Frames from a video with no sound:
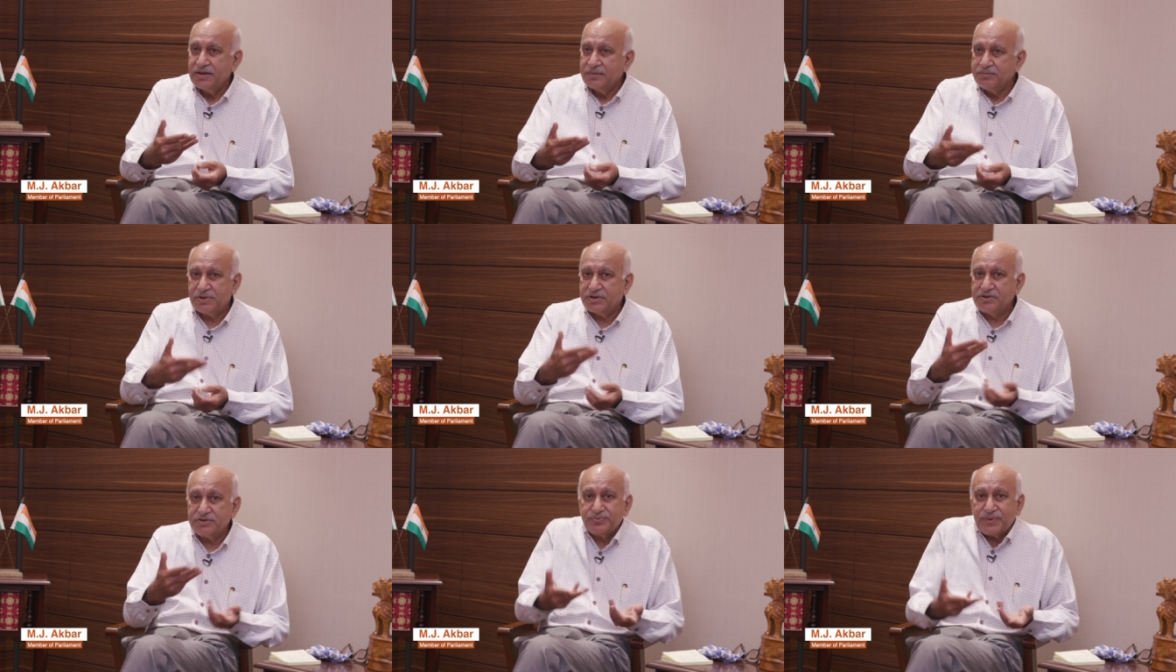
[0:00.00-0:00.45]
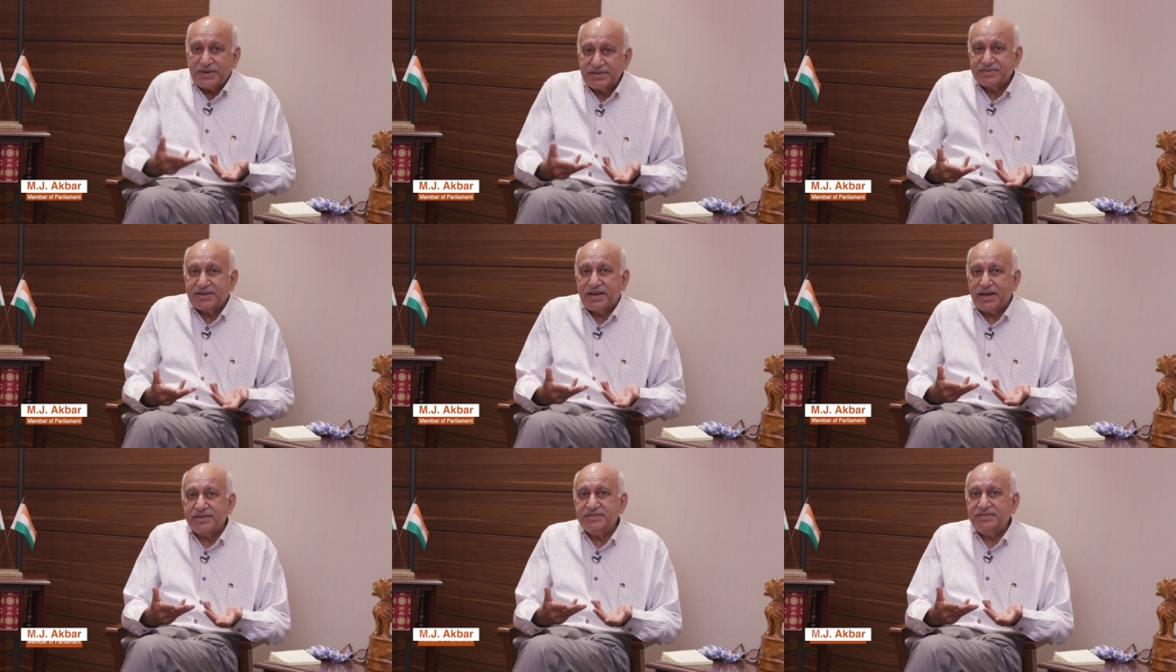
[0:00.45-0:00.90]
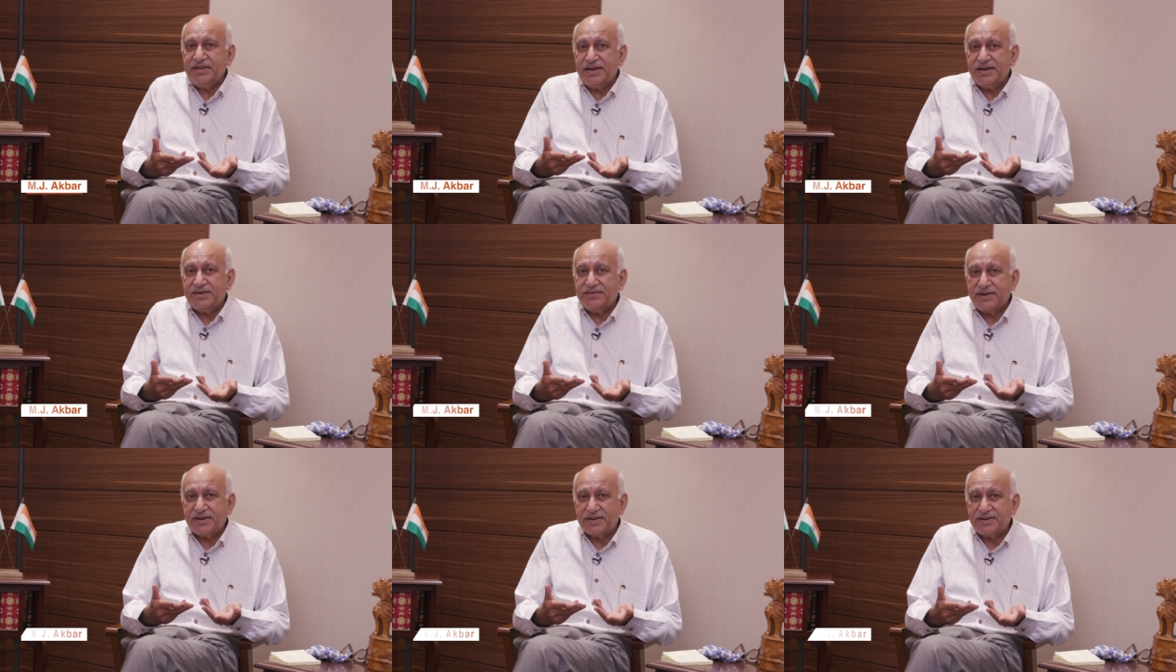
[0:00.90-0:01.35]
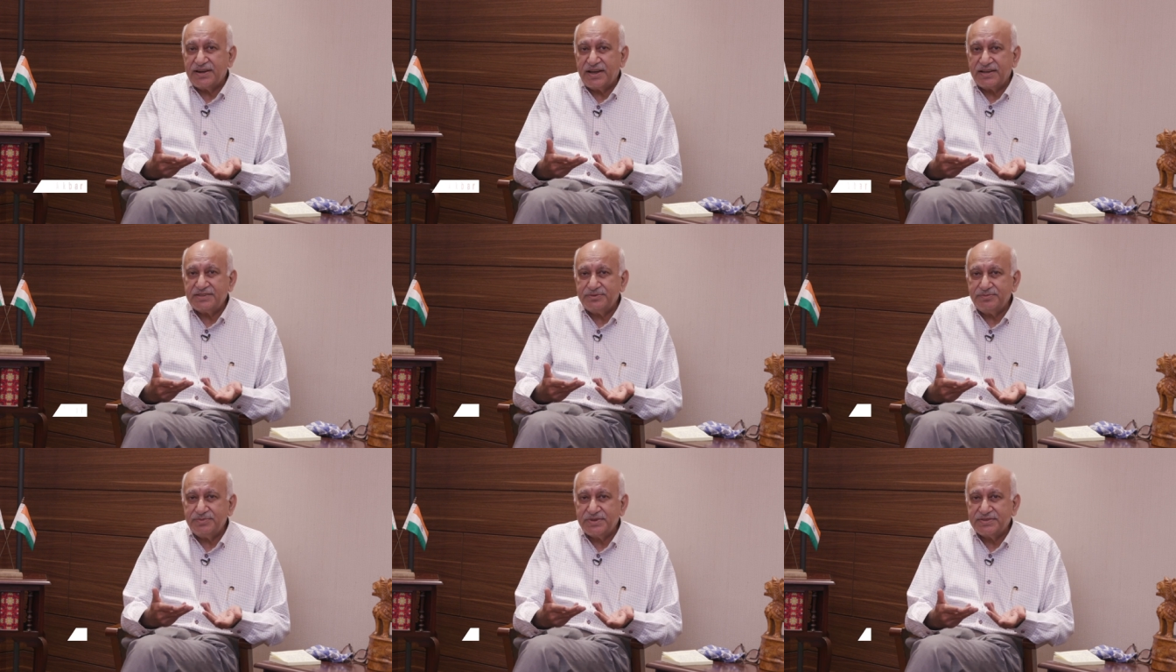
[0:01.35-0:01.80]
Because once Gandhi had
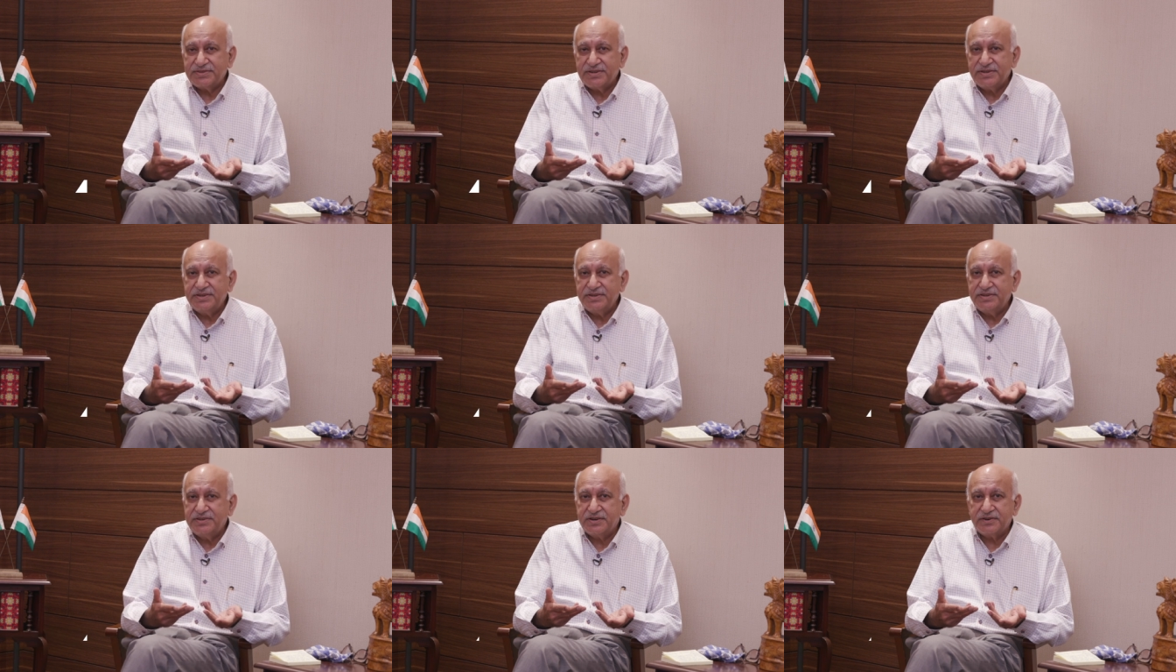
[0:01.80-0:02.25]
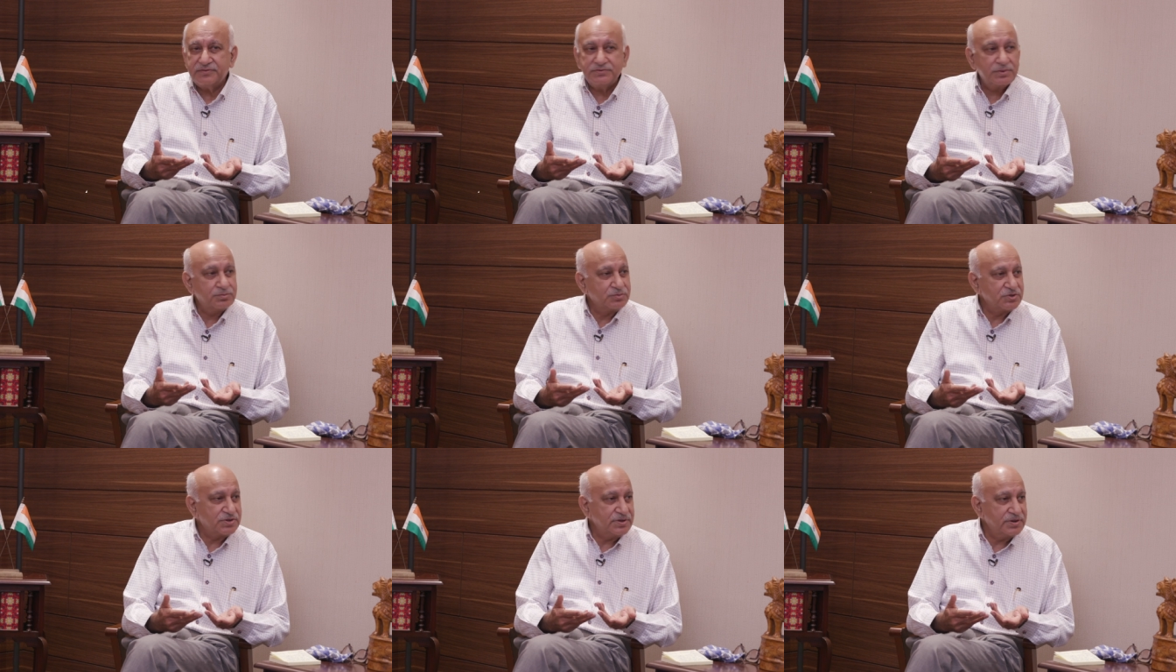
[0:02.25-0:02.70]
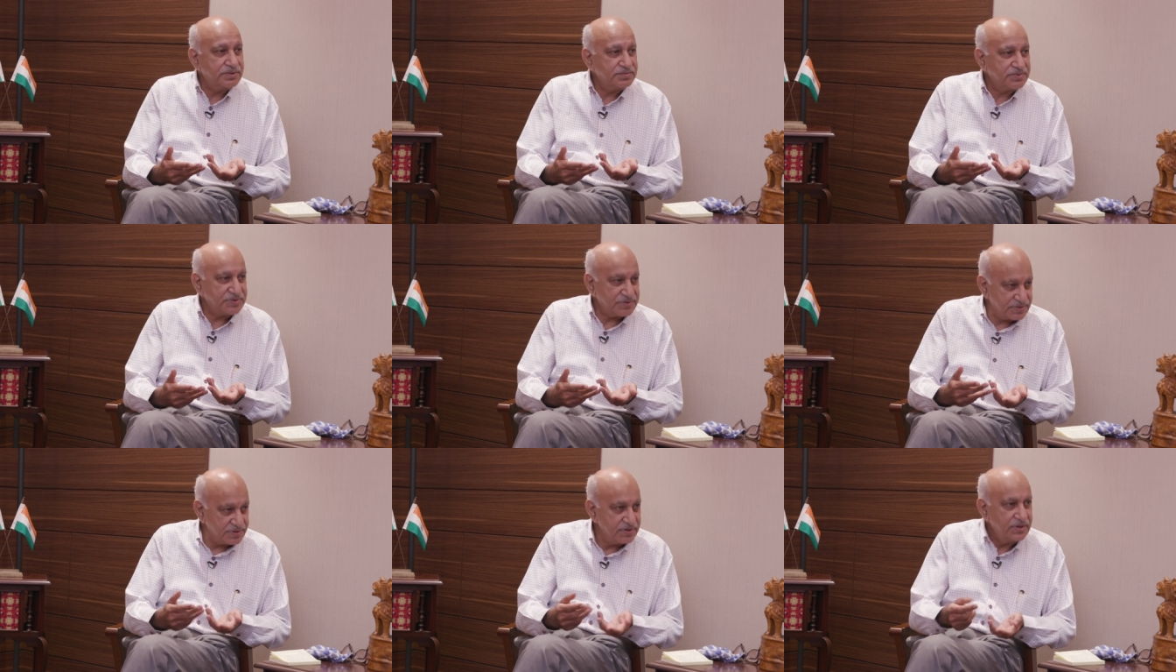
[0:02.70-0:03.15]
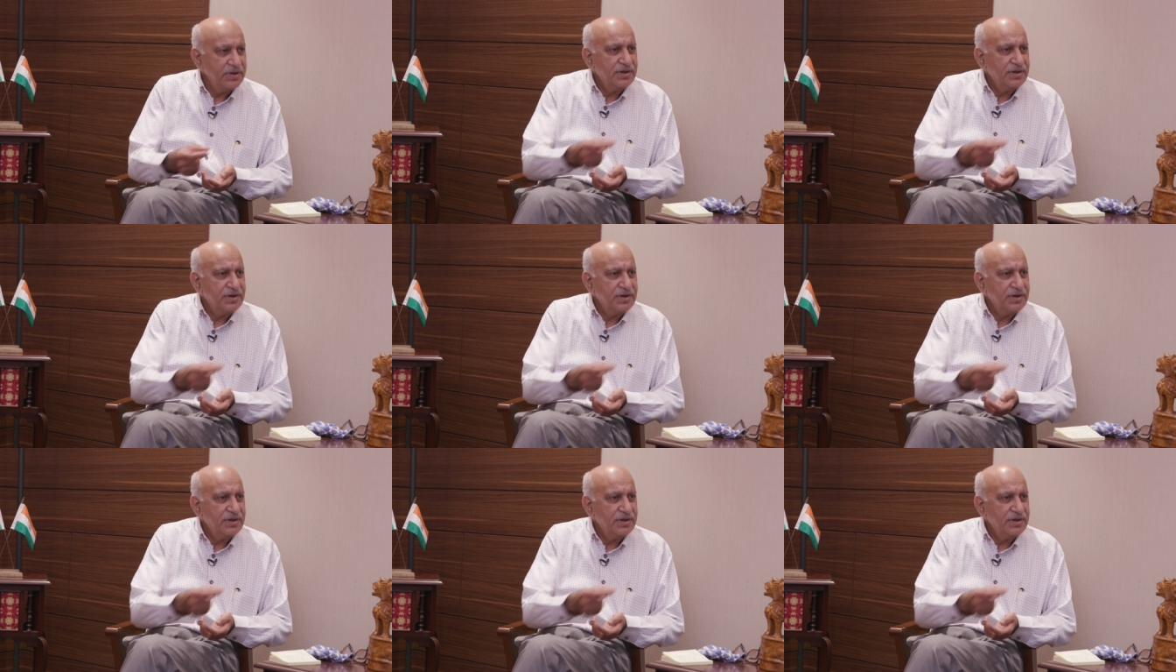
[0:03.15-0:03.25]
recognized him as the leader of the Muslims,